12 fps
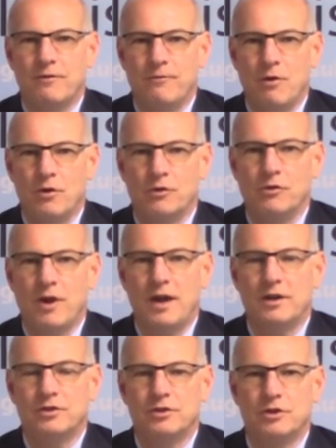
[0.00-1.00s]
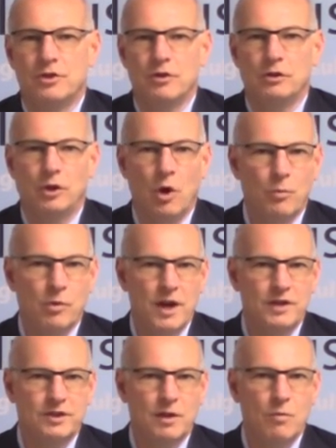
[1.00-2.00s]
the phone trying to secure a low
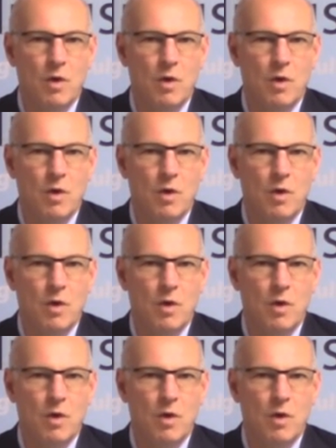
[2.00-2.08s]
price on